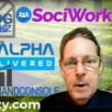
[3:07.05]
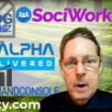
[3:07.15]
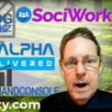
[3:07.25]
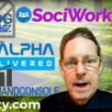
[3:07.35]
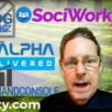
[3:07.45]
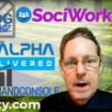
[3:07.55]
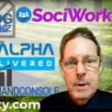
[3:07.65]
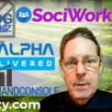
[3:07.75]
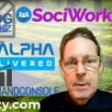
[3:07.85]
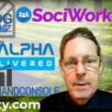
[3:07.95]
where
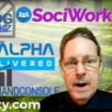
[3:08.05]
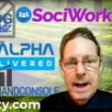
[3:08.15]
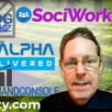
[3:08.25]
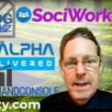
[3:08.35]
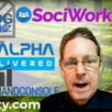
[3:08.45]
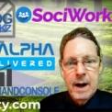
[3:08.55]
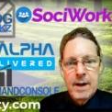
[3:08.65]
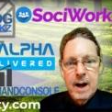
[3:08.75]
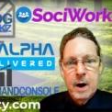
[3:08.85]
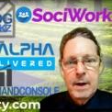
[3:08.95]
Hugh provides
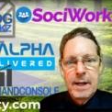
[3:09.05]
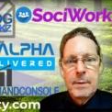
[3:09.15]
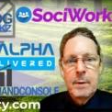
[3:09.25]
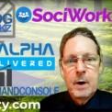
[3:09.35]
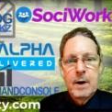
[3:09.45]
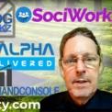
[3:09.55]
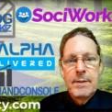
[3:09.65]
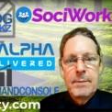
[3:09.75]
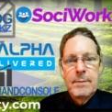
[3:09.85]
ongoing support.